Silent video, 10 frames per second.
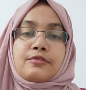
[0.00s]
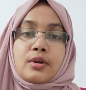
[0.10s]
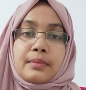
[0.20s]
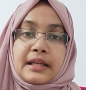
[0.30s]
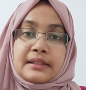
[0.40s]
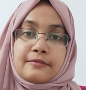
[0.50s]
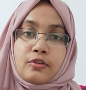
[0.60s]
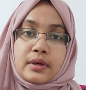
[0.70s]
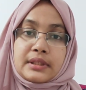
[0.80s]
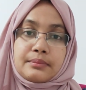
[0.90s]
If you are planning
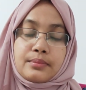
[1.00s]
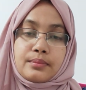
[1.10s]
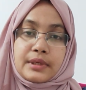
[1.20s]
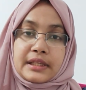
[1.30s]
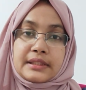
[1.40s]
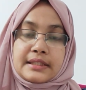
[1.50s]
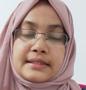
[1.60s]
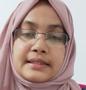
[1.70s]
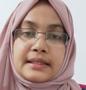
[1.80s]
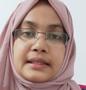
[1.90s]
for any
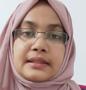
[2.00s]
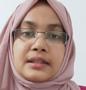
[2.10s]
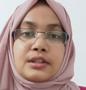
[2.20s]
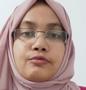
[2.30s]
pregnancy, then